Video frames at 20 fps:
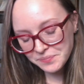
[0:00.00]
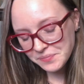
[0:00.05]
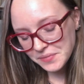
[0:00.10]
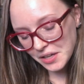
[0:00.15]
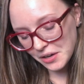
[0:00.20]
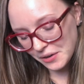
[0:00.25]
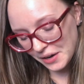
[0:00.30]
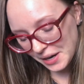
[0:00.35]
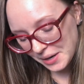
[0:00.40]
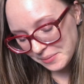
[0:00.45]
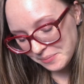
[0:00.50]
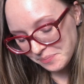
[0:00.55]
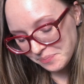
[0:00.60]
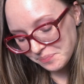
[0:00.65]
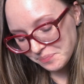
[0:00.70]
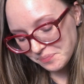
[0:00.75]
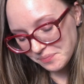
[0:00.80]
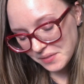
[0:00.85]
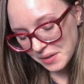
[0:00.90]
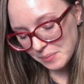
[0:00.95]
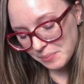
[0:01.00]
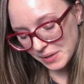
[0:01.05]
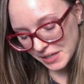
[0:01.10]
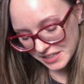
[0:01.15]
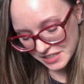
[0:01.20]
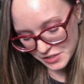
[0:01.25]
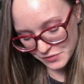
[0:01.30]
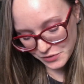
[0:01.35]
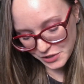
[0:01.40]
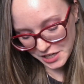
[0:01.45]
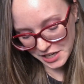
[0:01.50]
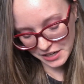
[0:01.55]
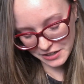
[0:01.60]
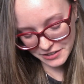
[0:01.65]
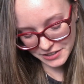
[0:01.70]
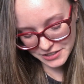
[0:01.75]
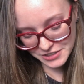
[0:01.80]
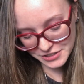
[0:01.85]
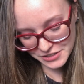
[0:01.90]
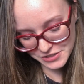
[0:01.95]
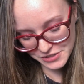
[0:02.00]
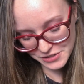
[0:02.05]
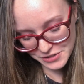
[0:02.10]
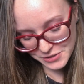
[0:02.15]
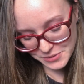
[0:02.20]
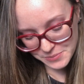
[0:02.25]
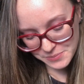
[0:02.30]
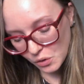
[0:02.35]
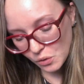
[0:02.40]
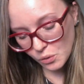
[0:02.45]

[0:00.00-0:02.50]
Okay, pink is for characters,